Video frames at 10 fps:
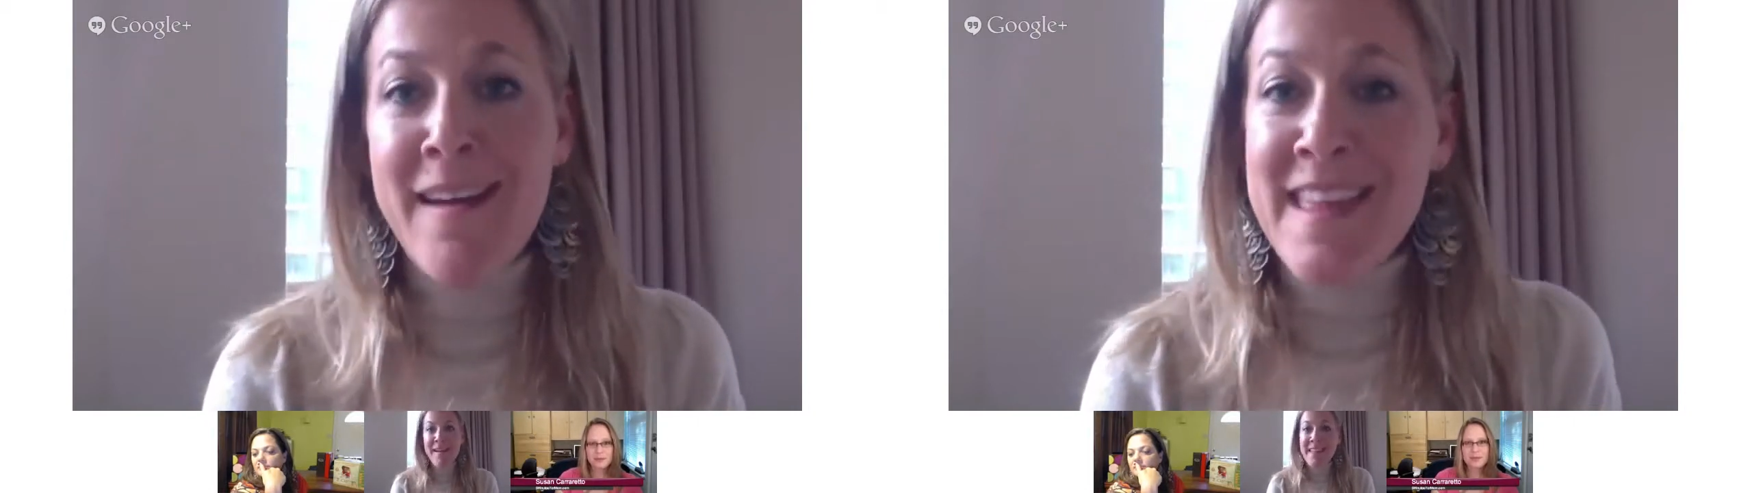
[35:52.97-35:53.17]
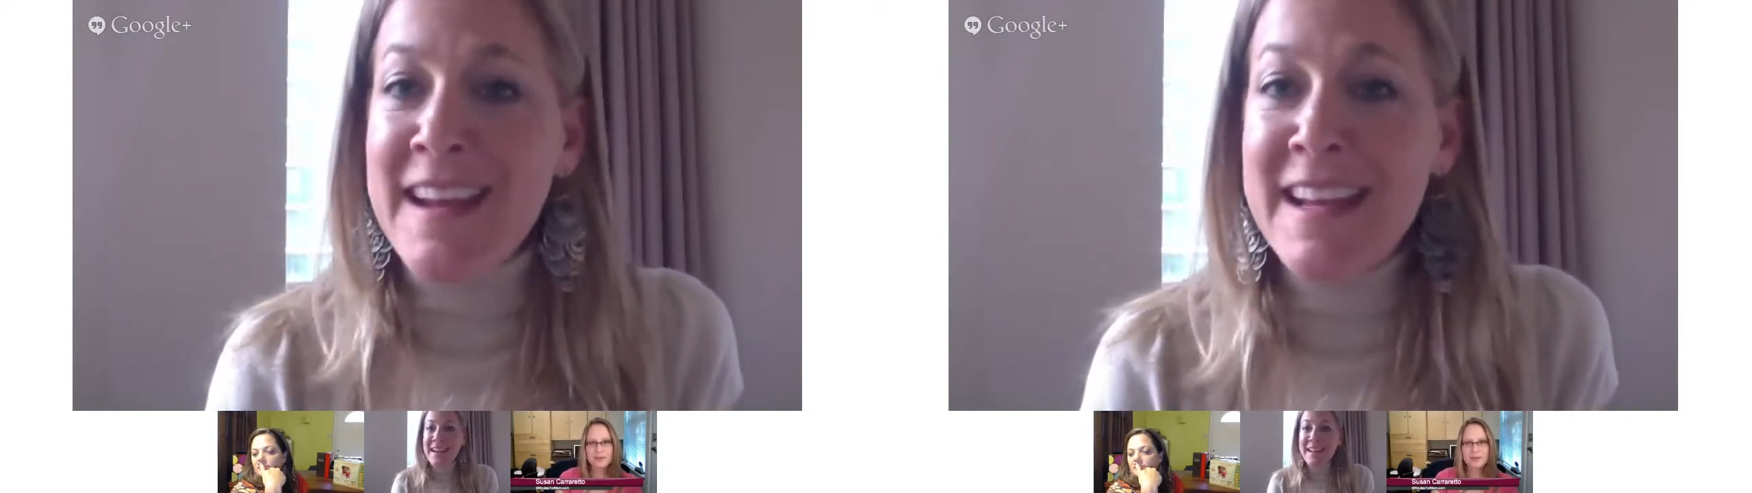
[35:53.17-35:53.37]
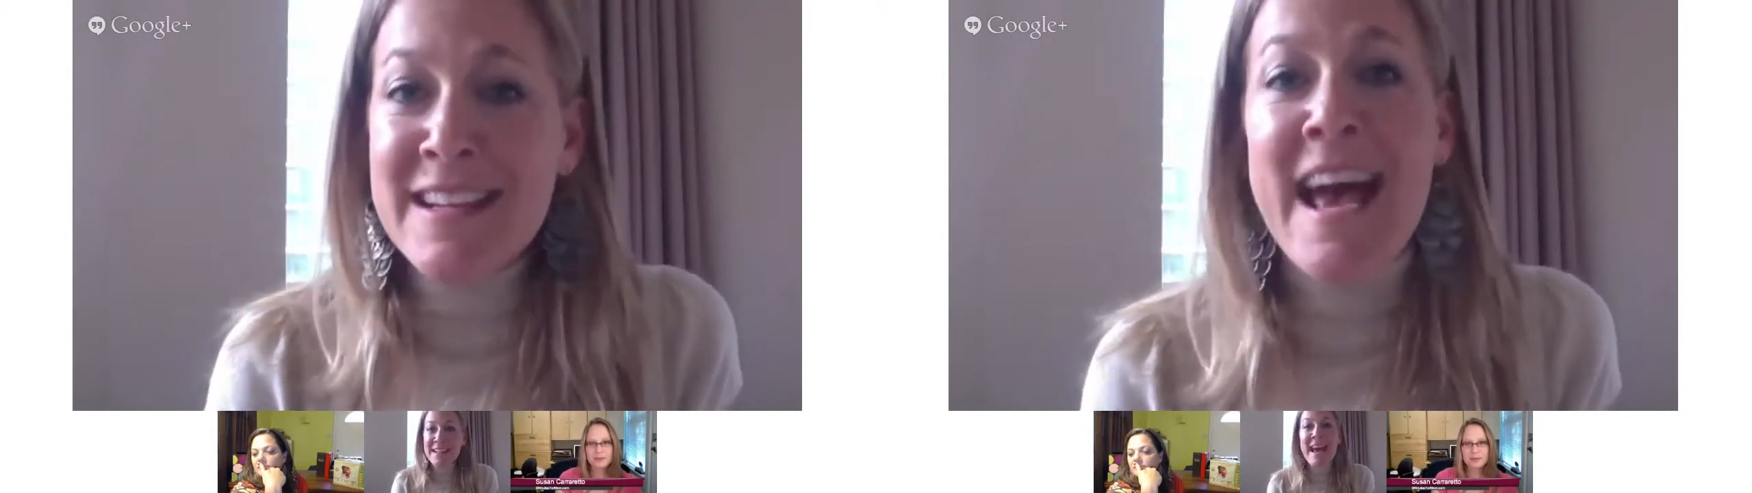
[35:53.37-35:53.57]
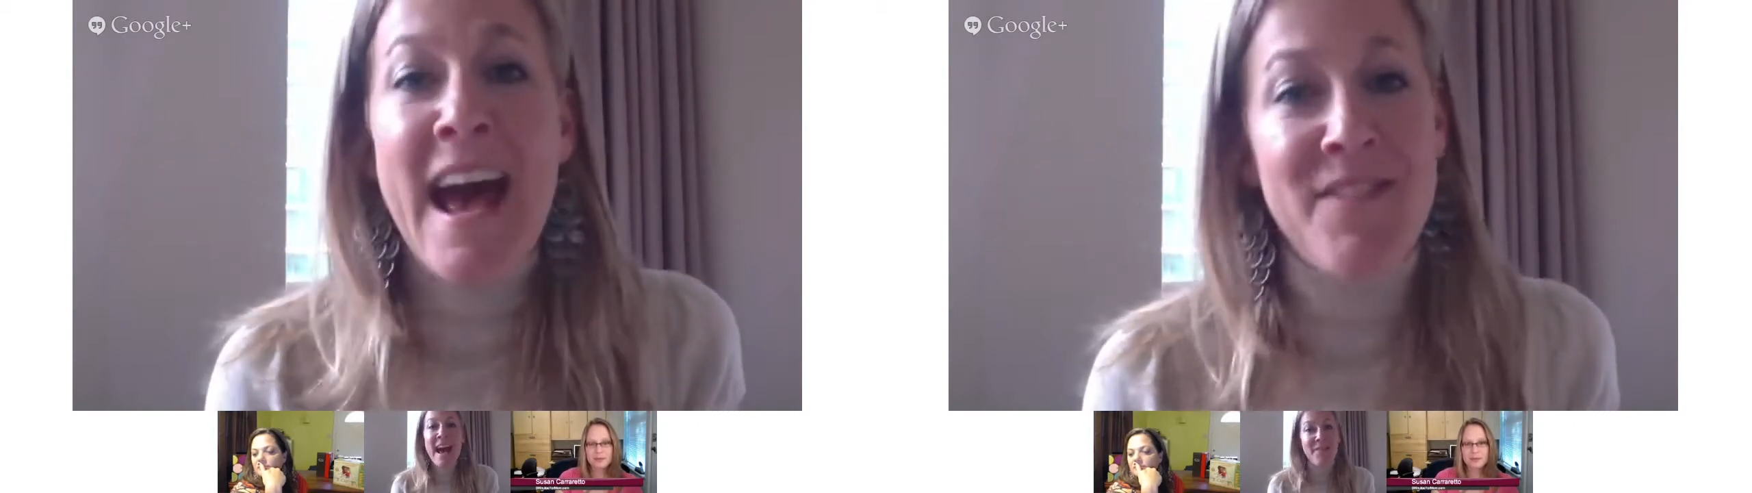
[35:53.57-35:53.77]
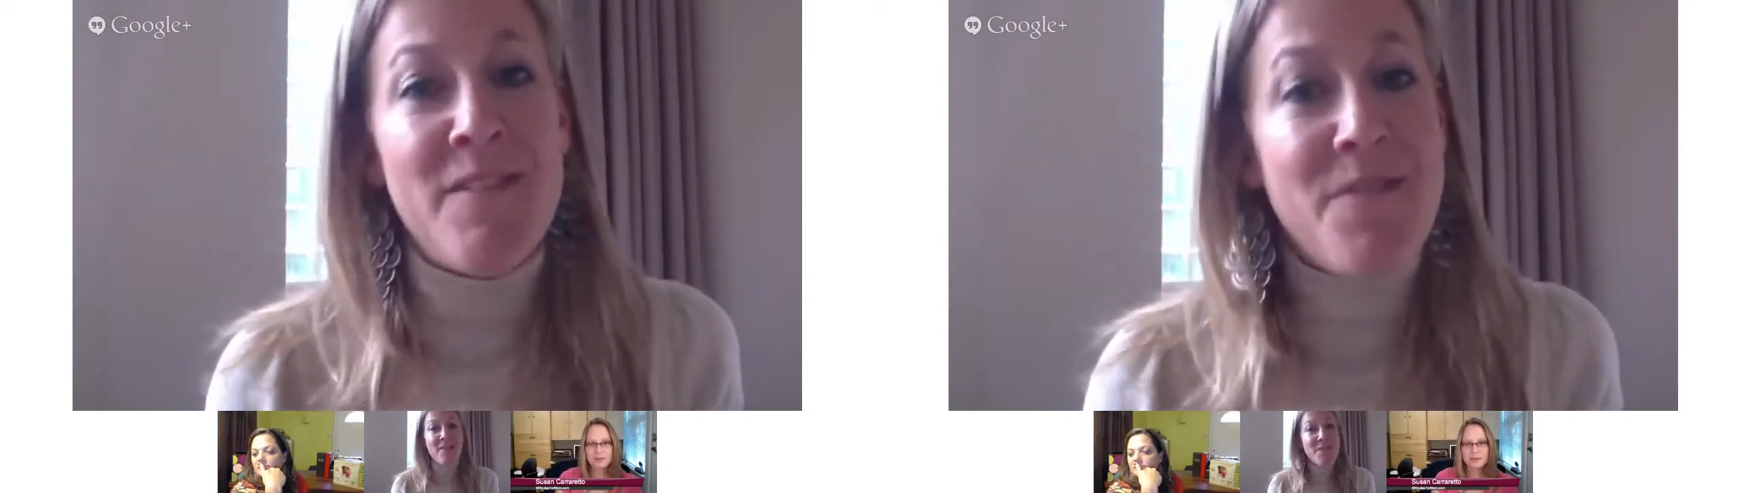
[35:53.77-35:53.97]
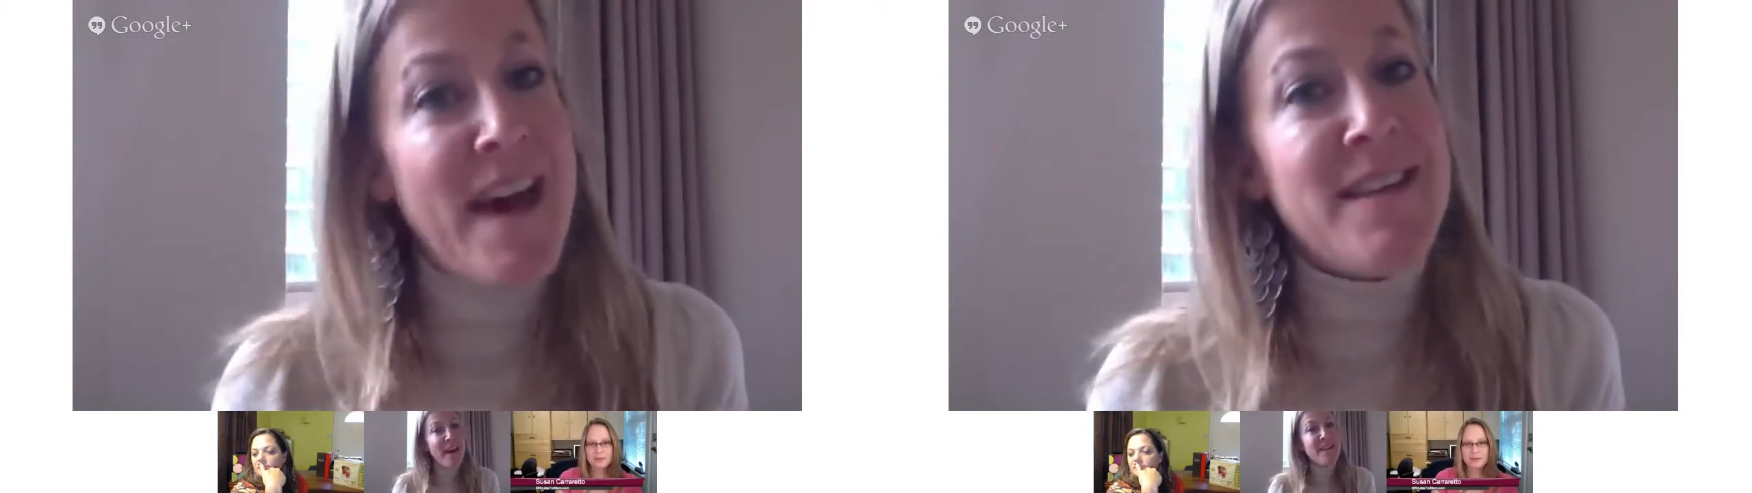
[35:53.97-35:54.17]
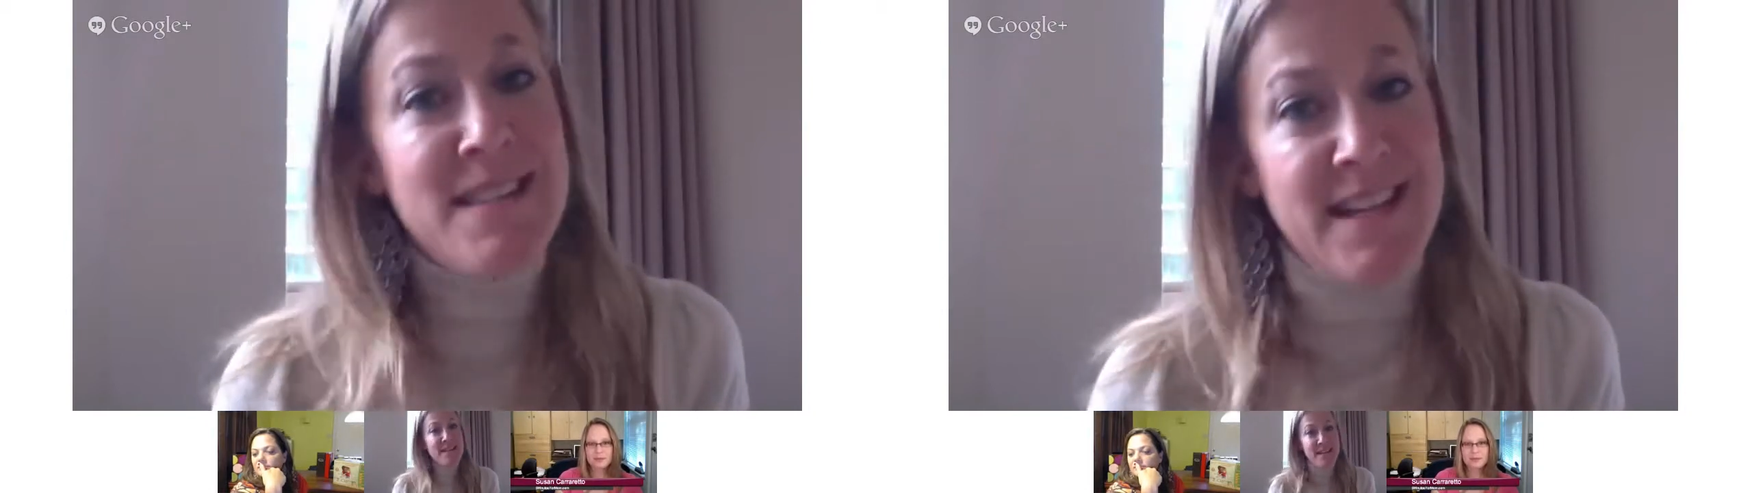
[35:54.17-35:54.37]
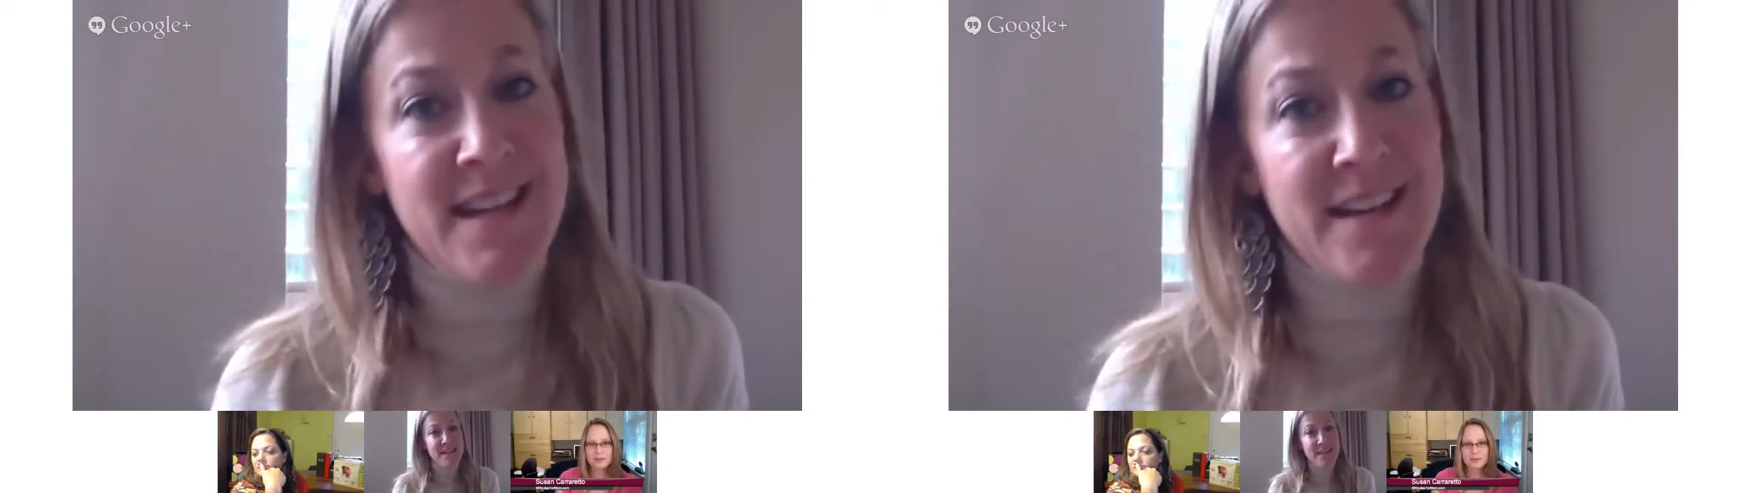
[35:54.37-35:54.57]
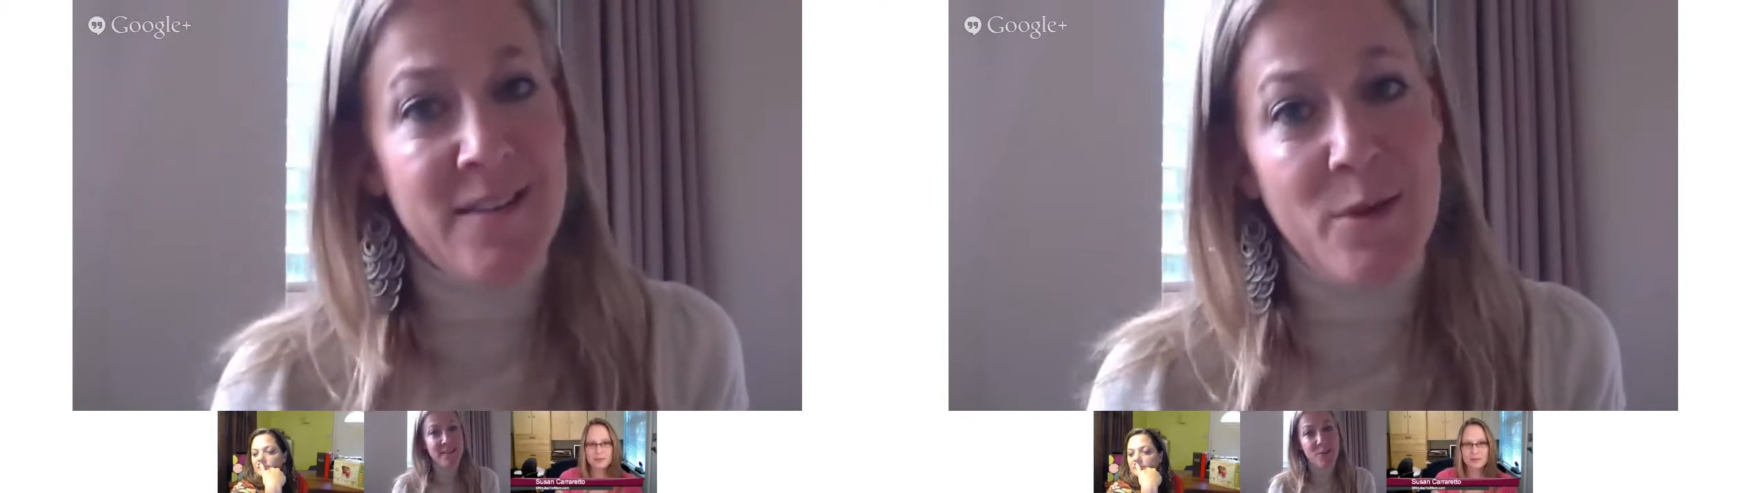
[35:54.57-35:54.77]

They need to have invested,